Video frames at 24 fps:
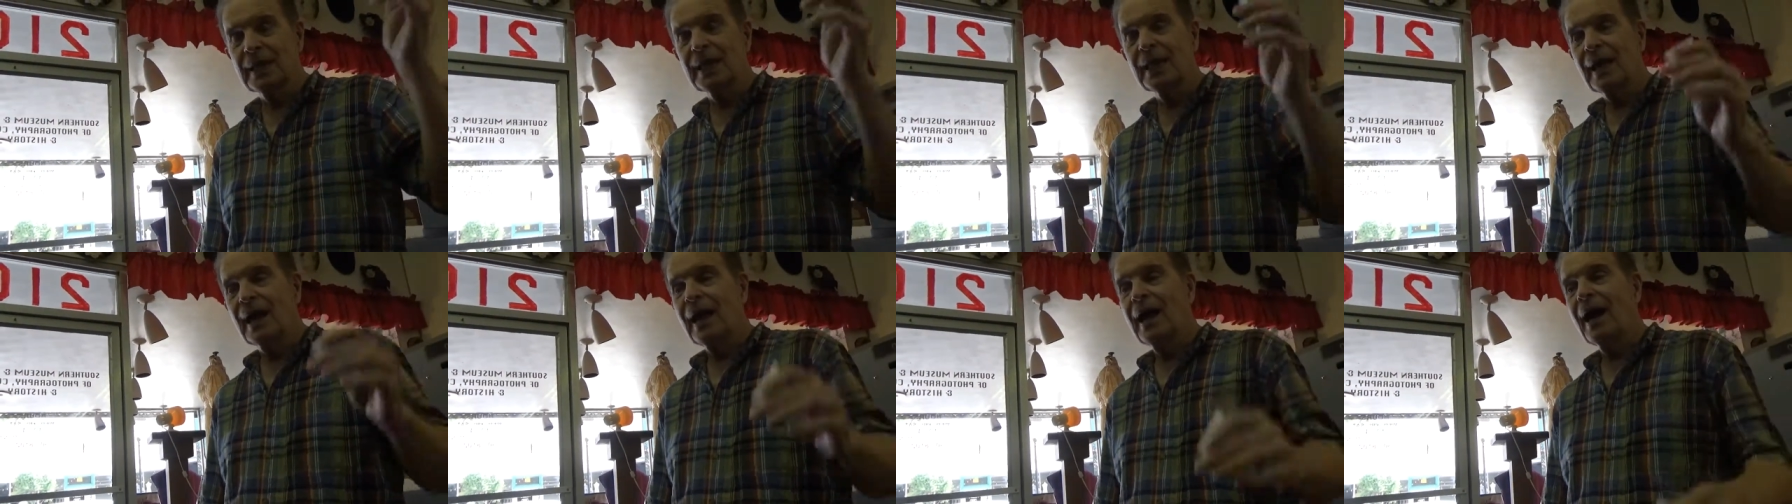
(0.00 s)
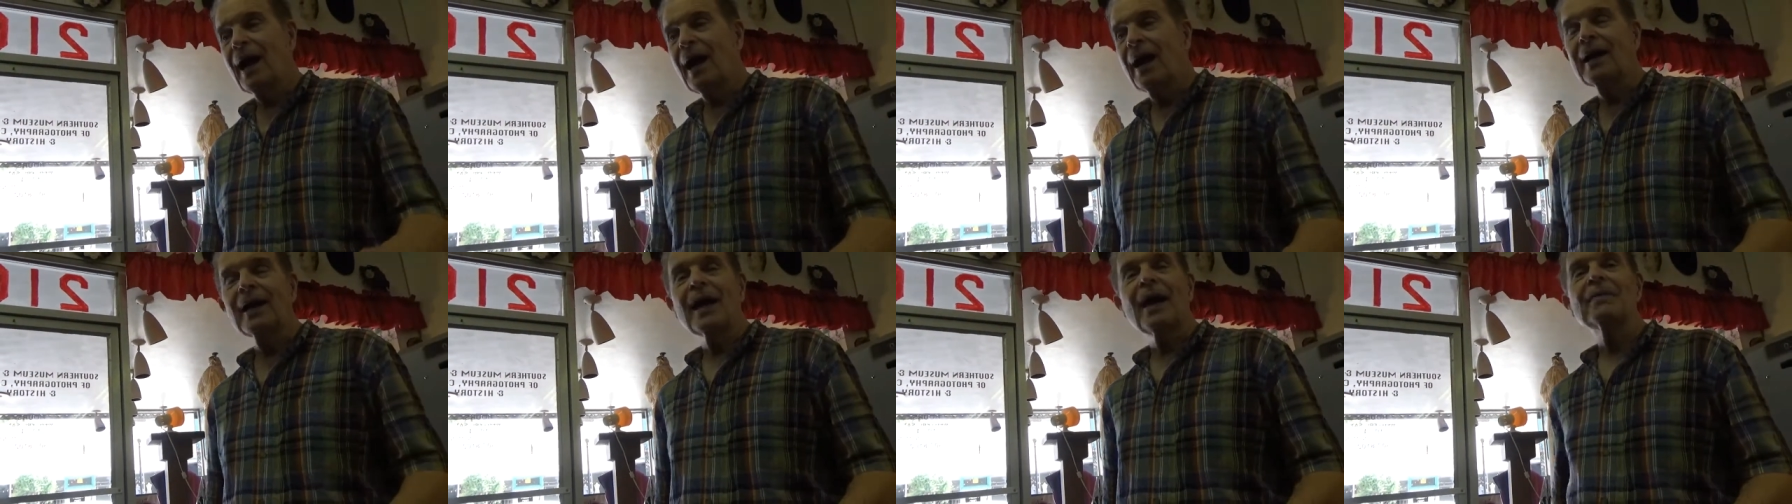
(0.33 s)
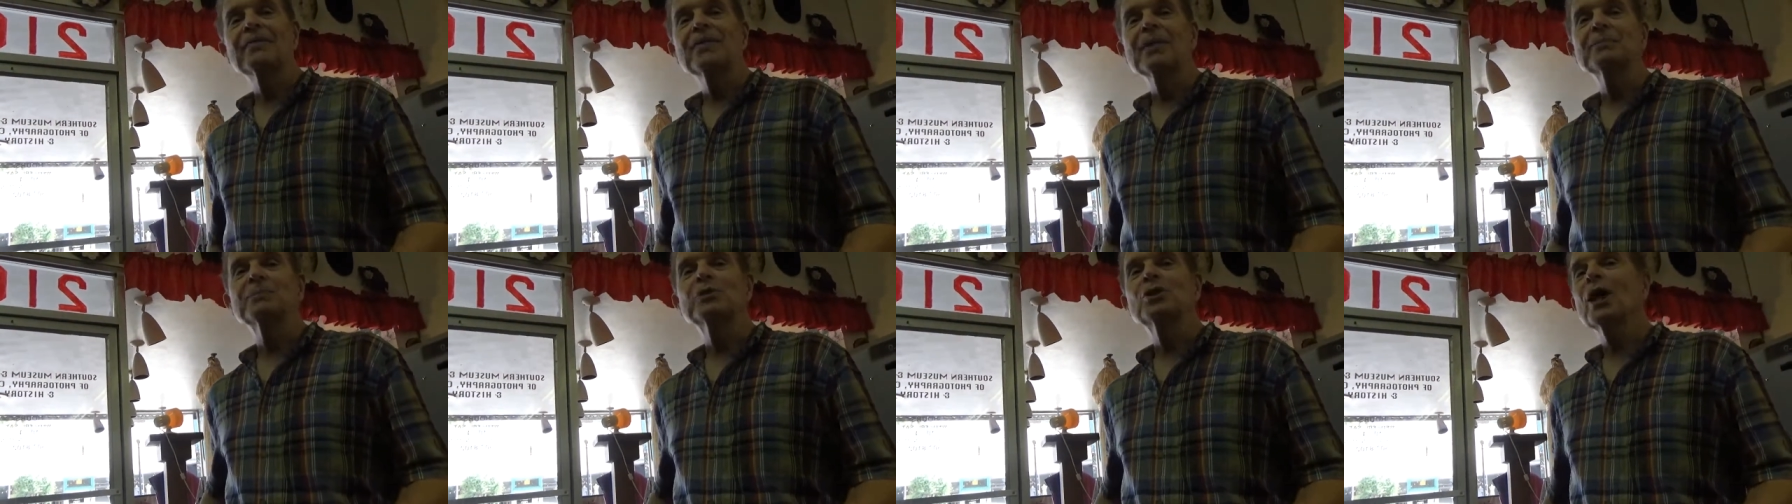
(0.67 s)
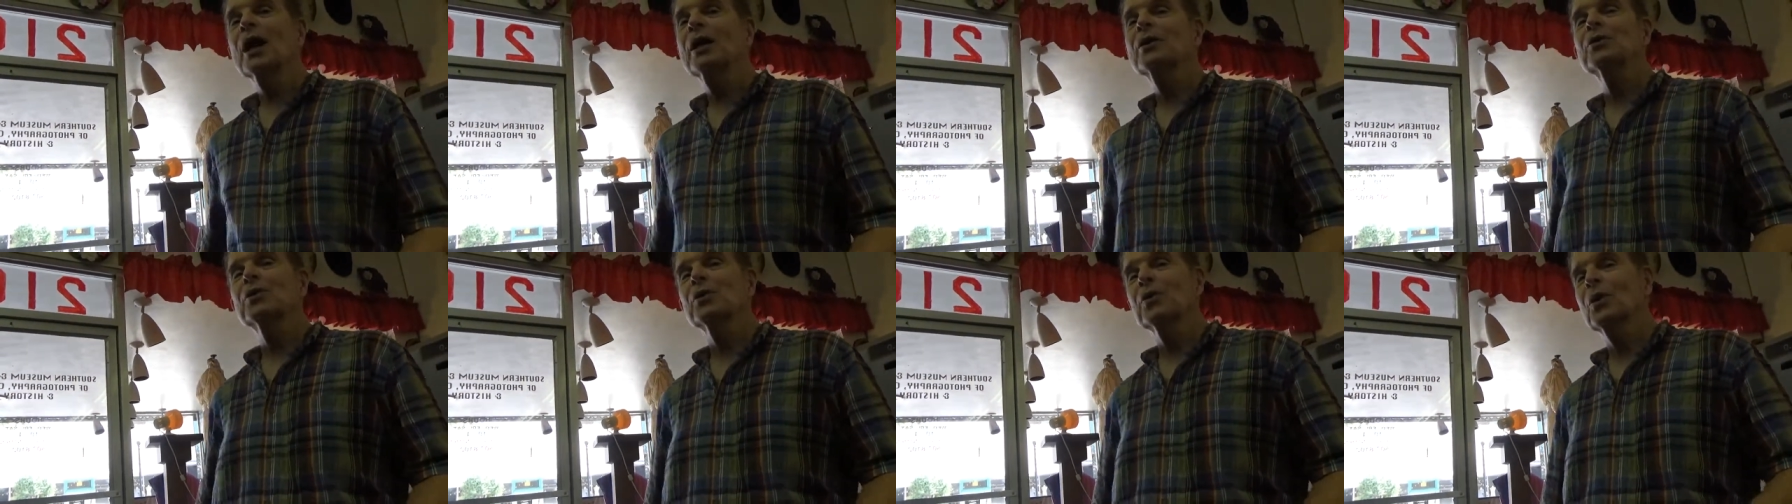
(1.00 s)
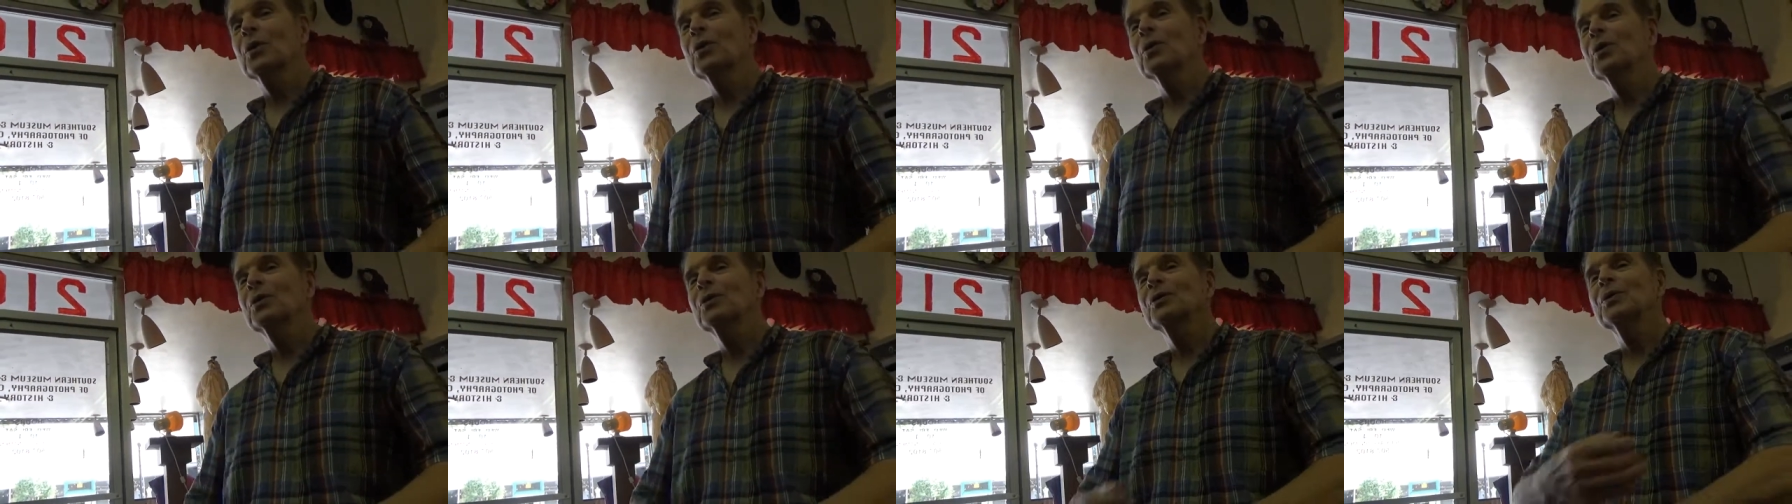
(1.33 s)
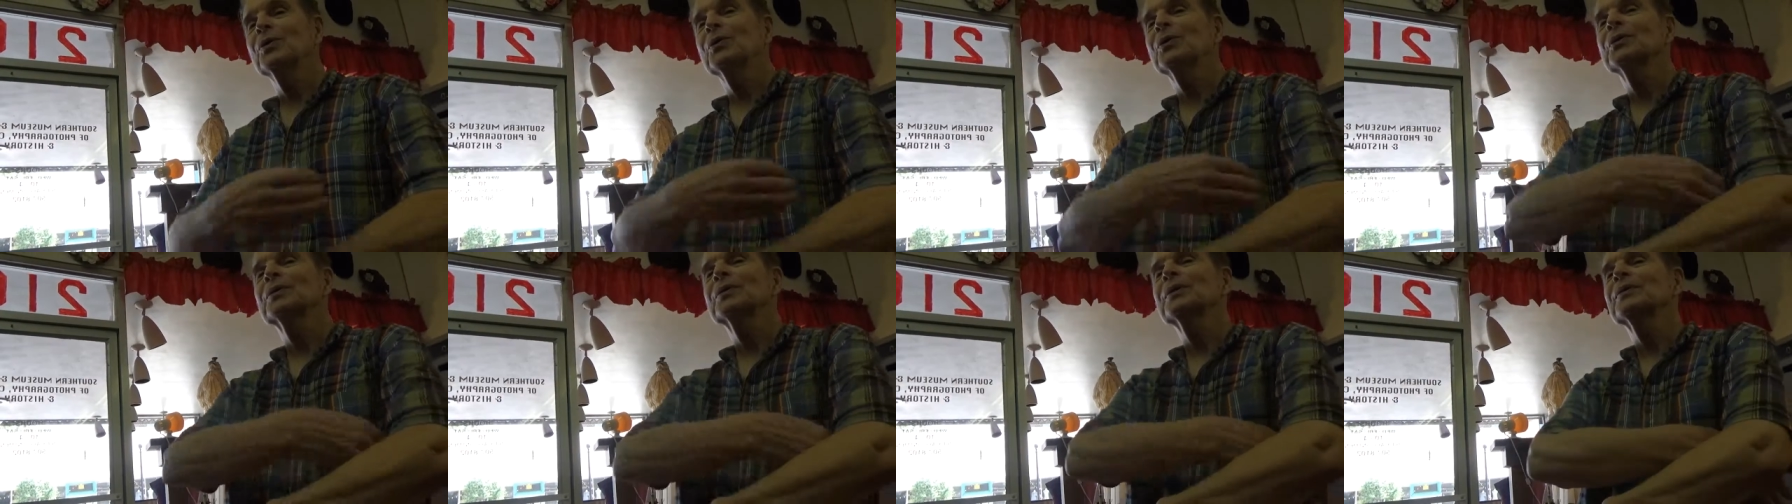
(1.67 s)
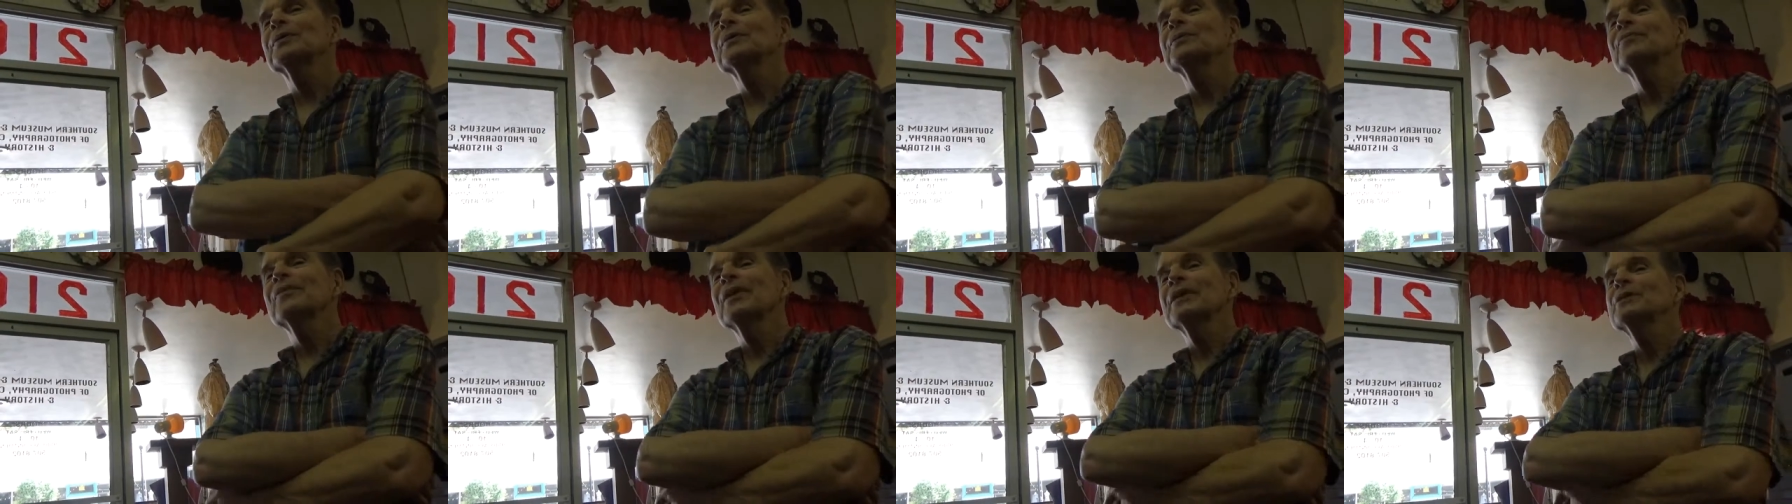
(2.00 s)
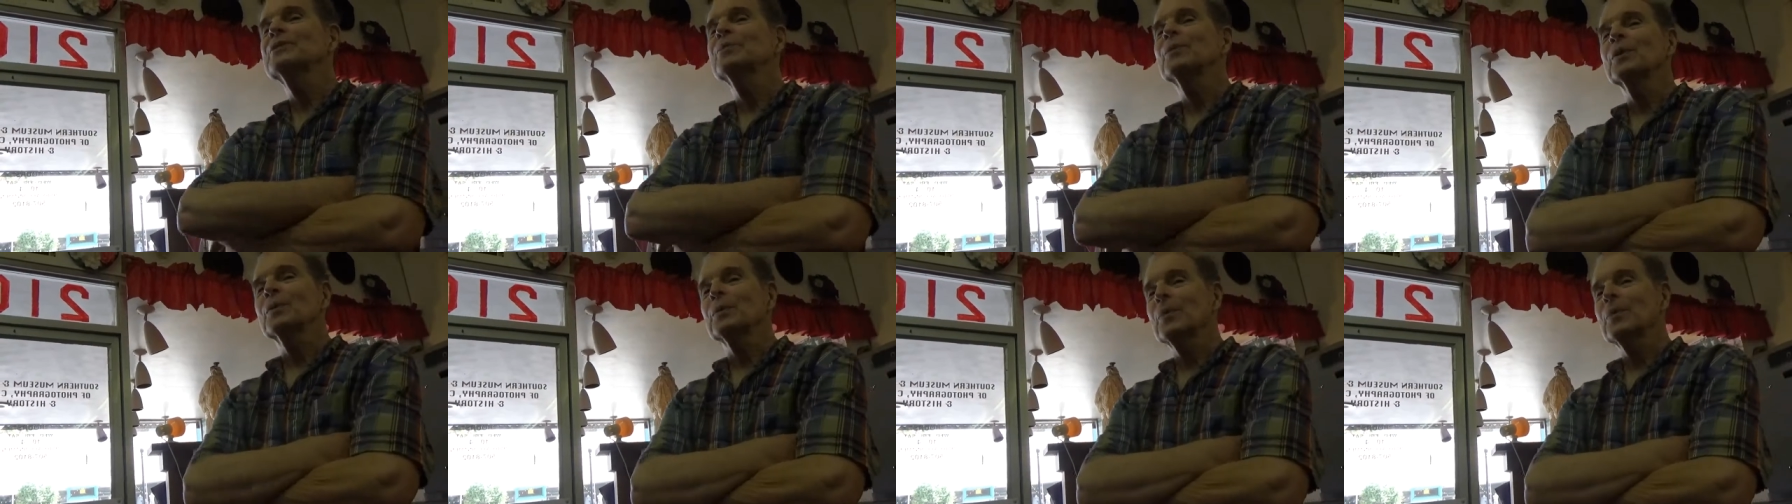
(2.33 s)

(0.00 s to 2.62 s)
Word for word: Okay. I'll have him check your your uh, Facebook